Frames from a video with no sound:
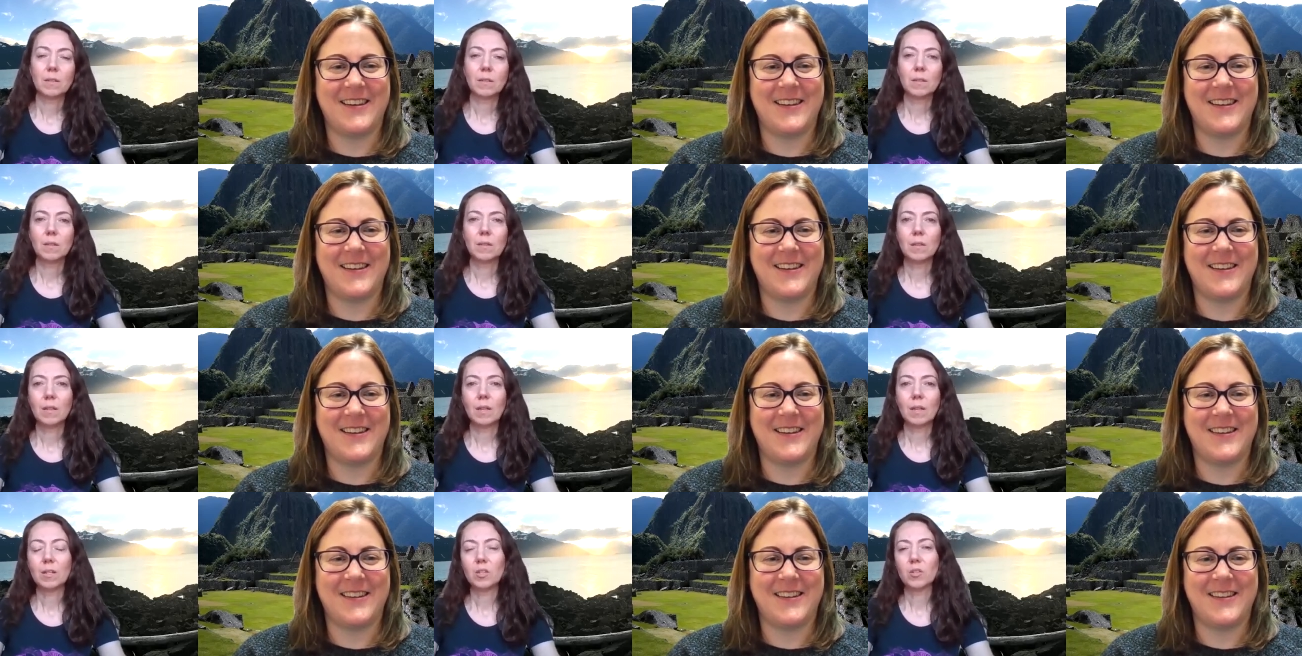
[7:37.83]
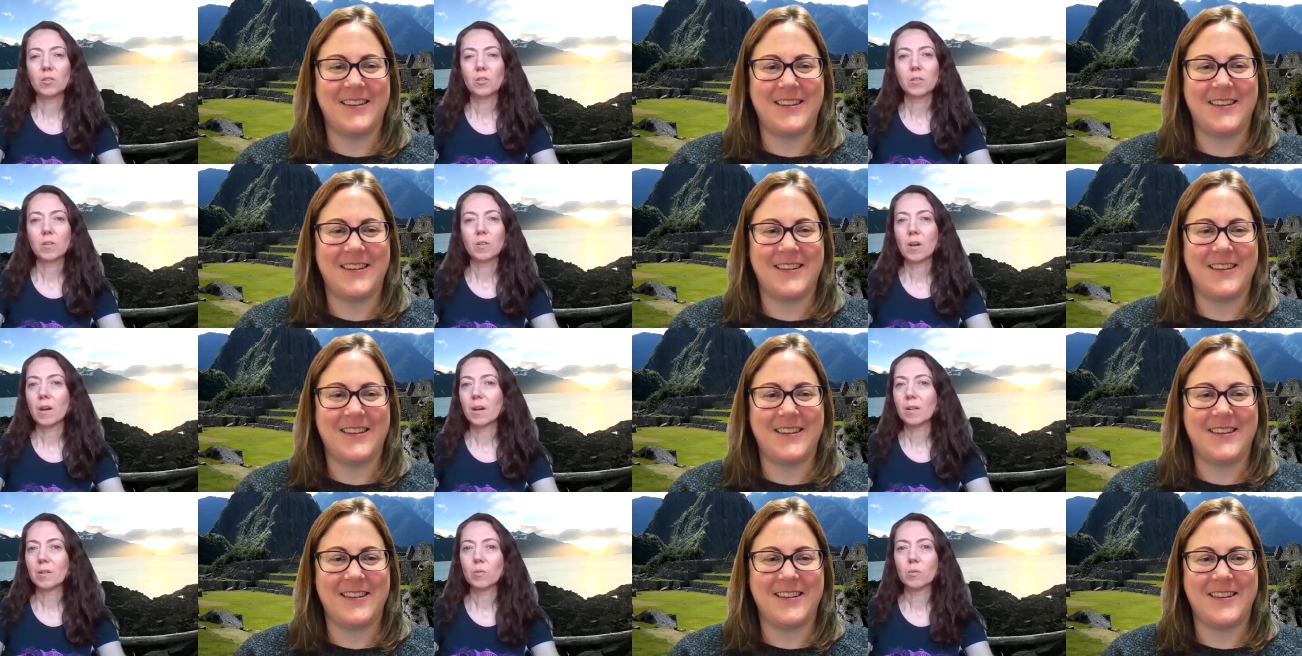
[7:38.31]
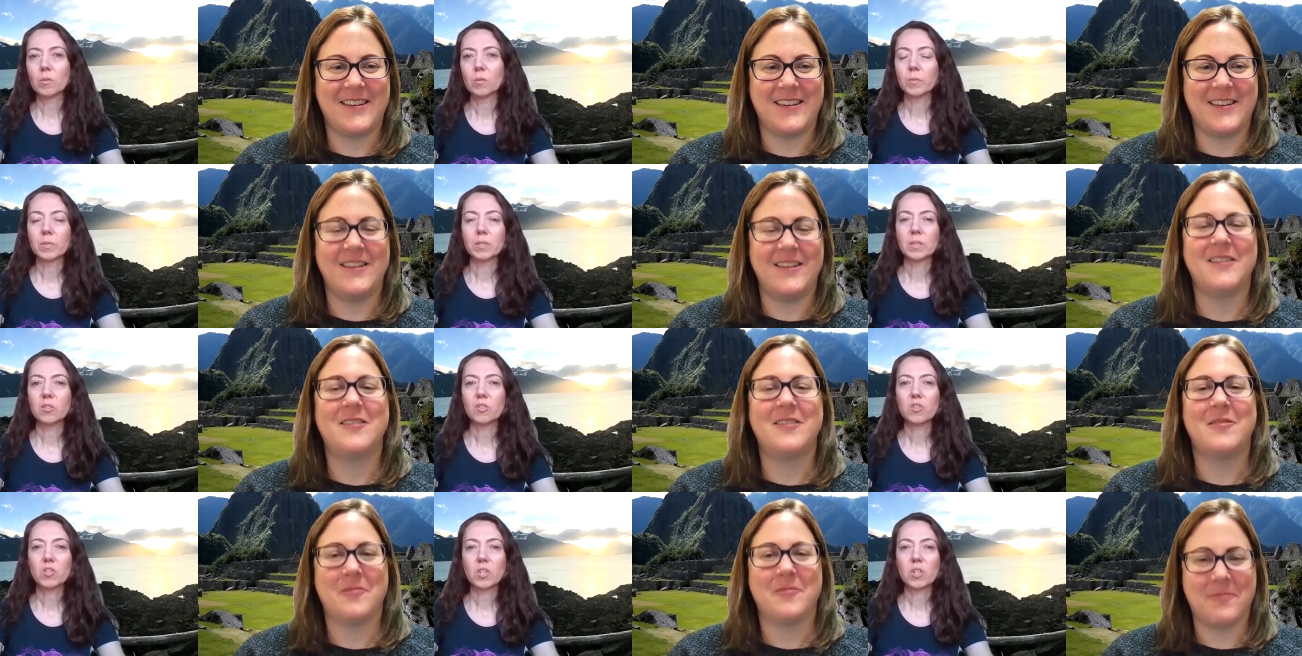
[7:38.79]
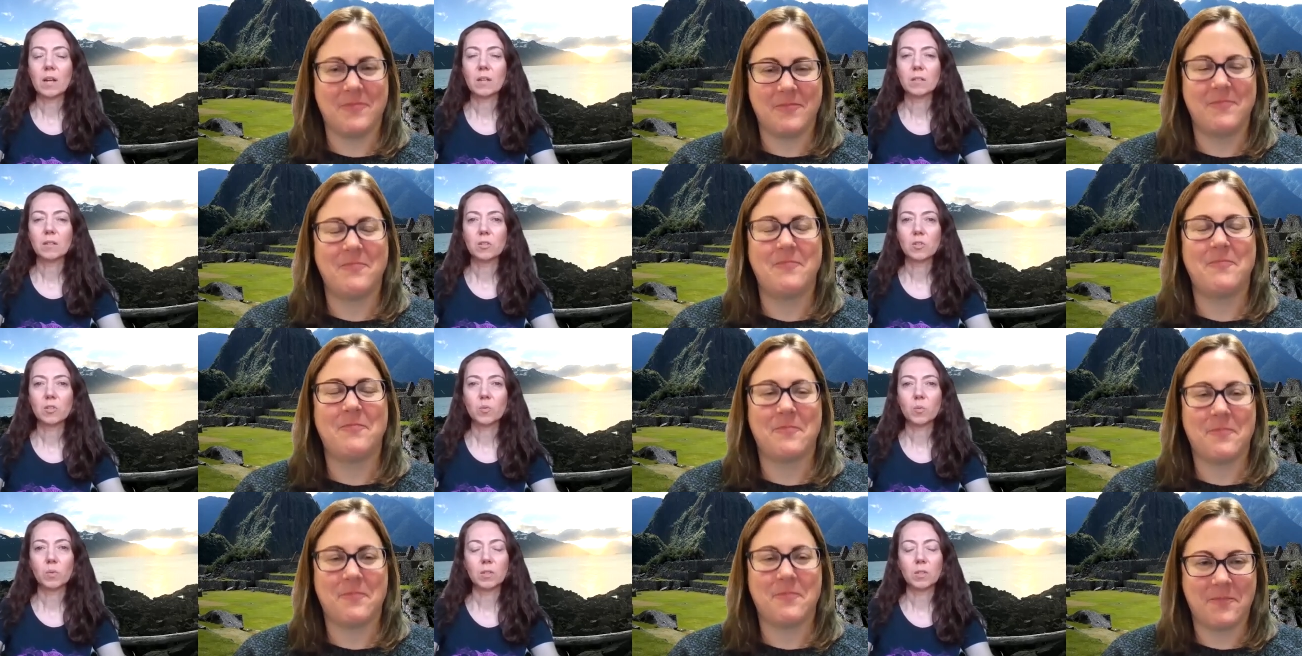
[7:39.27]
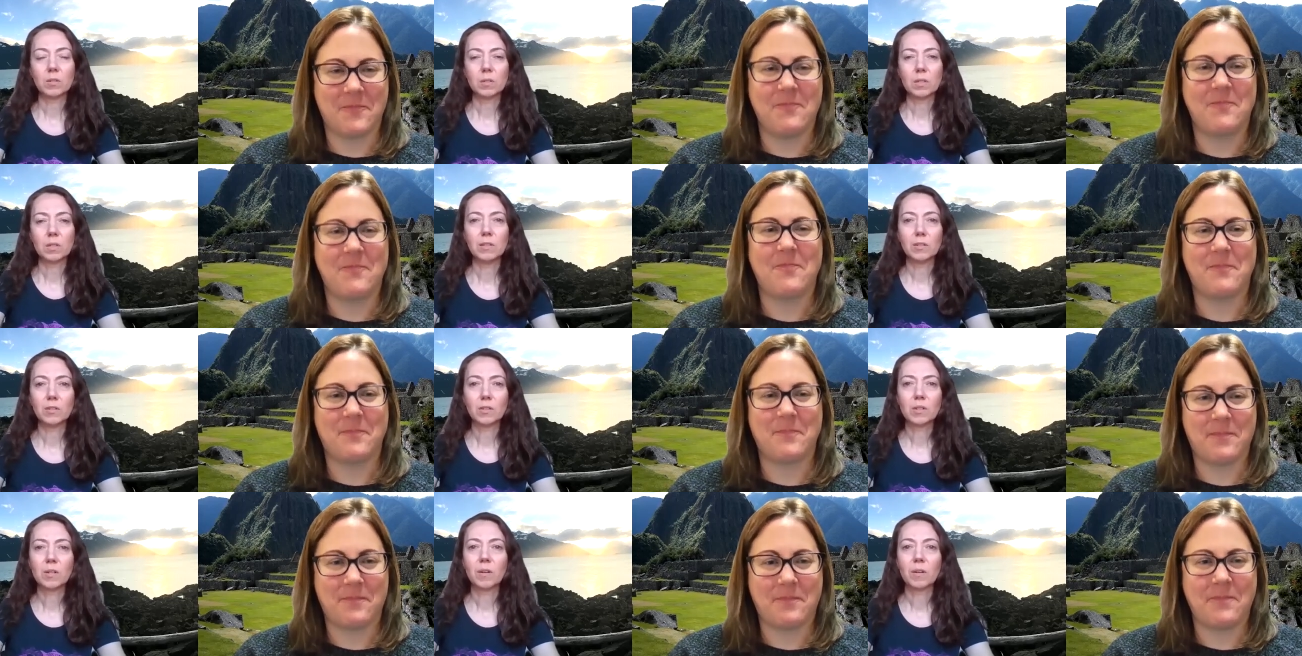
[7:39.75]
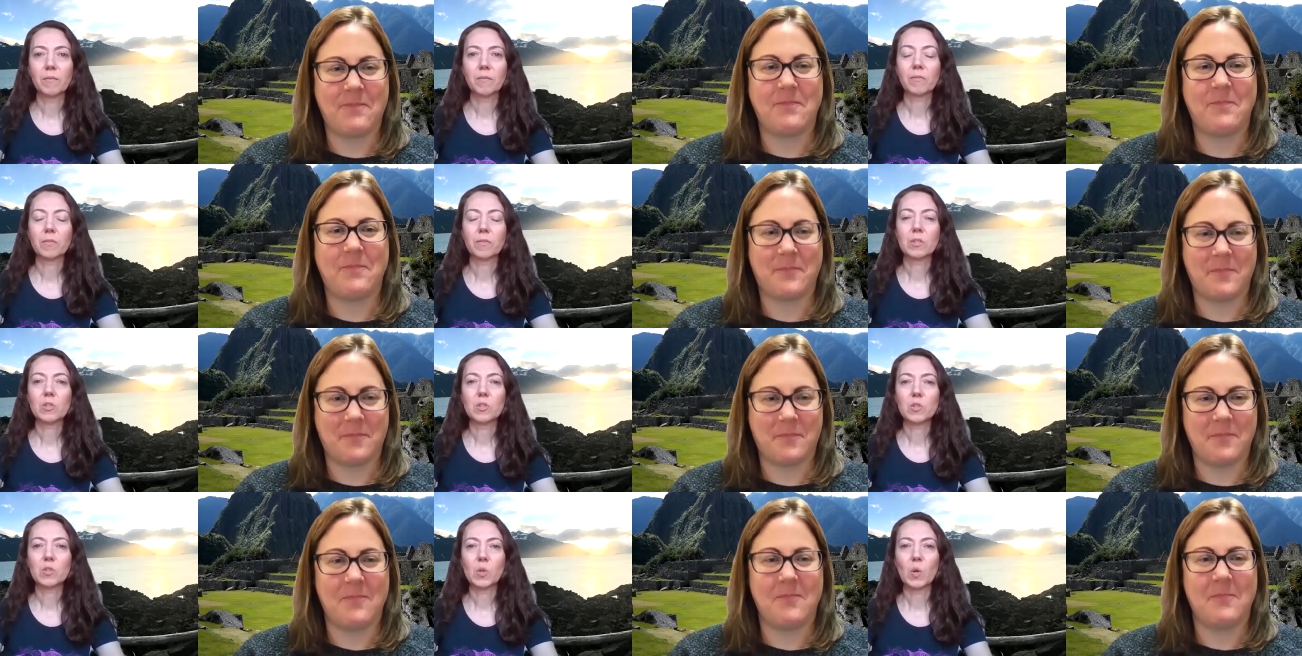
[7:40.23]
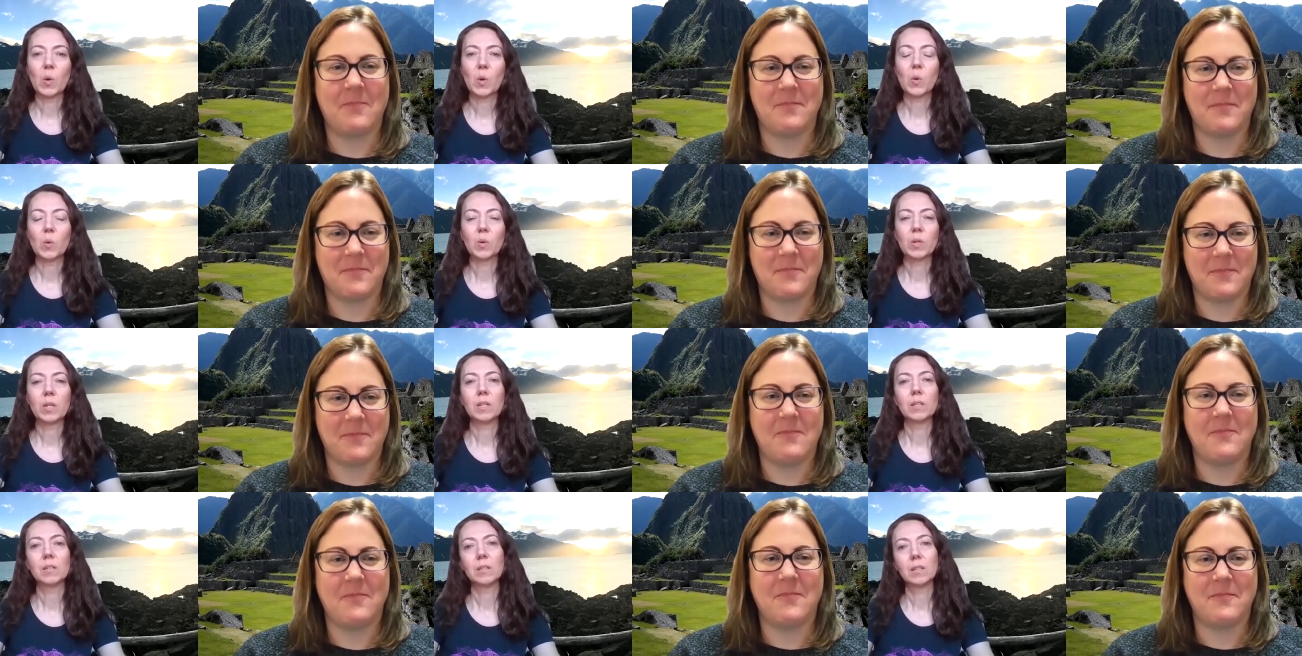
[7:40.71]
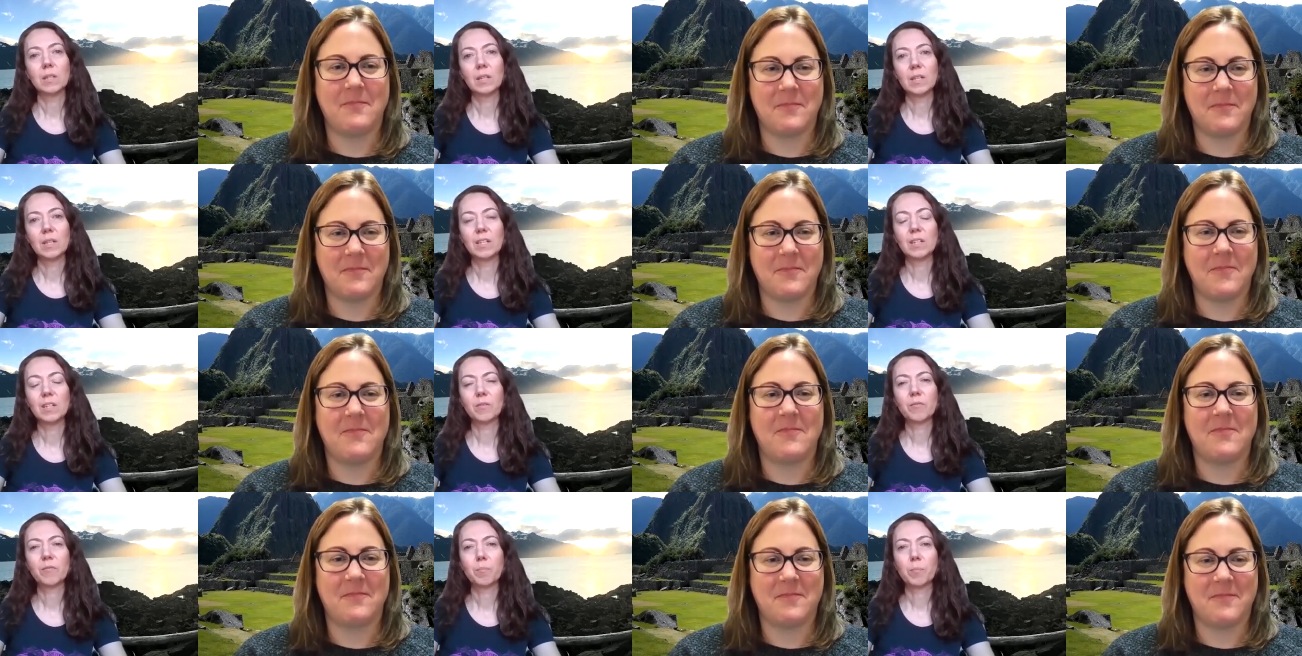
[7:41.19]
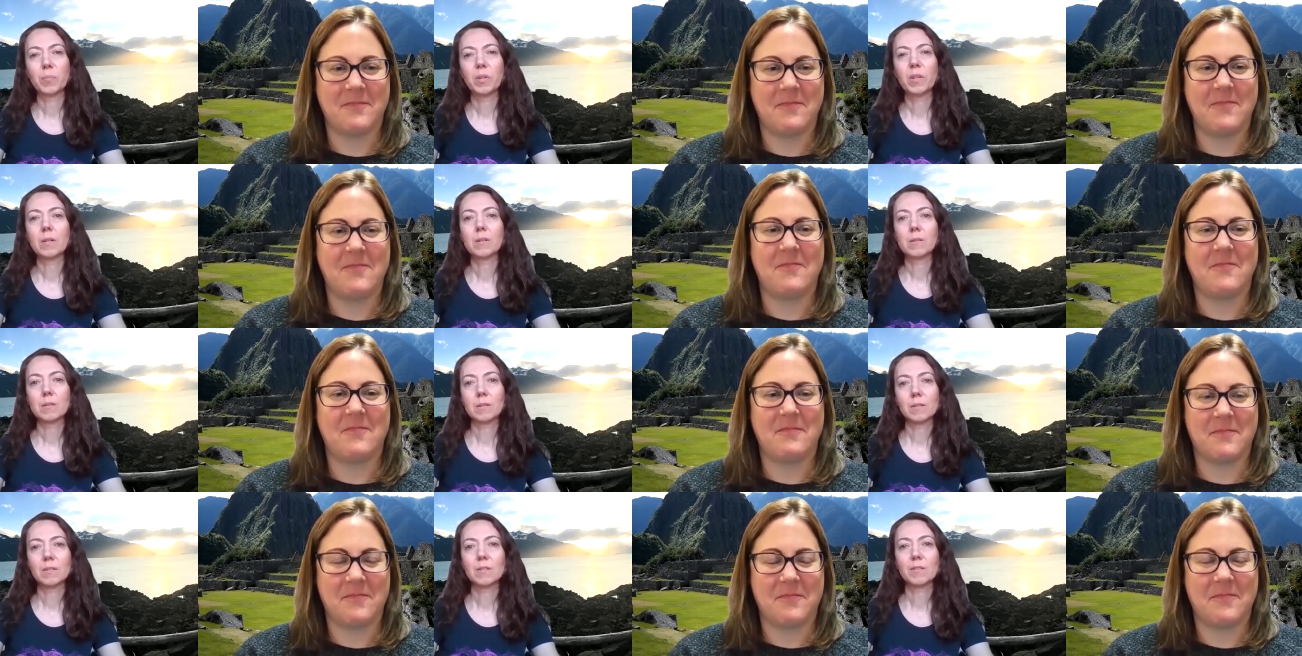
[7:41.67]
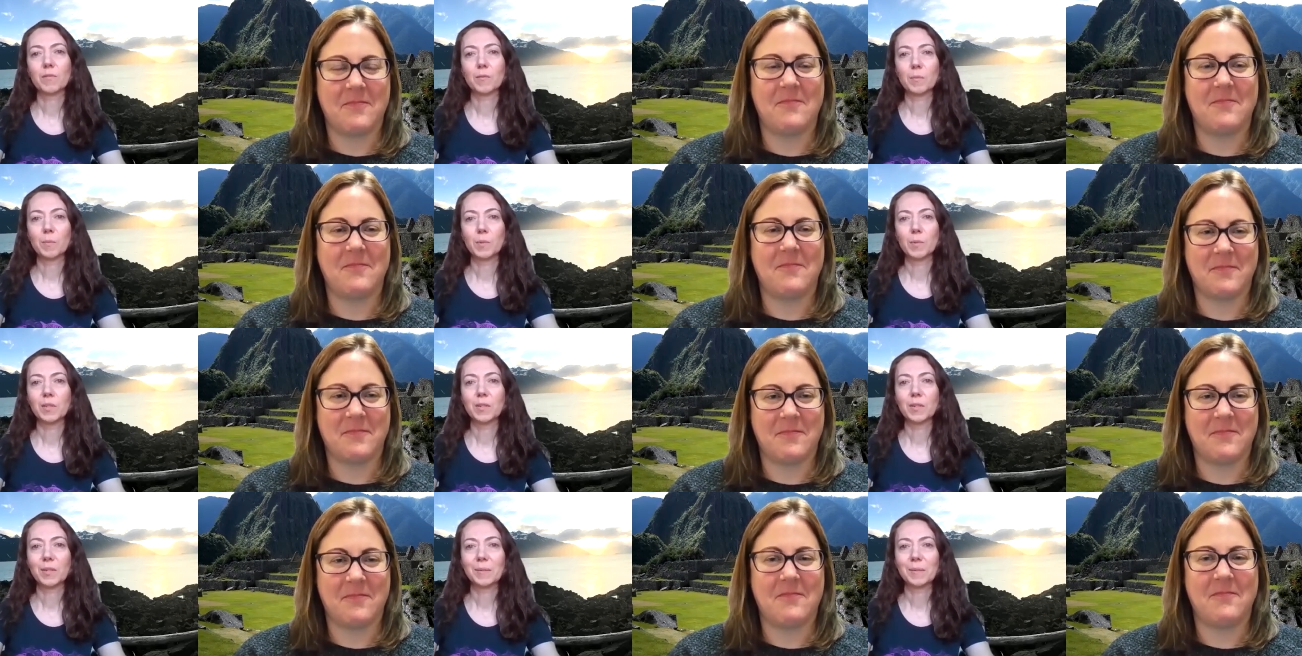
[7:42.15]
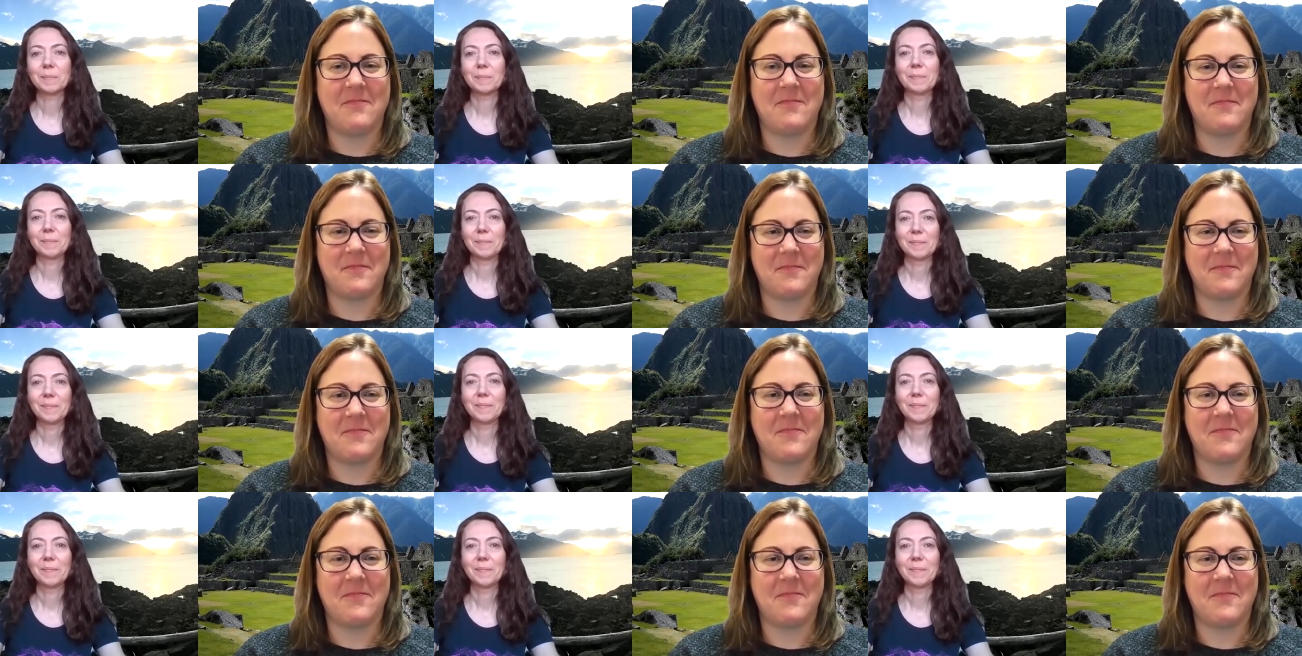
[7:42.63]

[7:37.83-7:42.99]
Speaker 1: that you're not normally challenged when you're in your comfort zone and in a place that's familiar.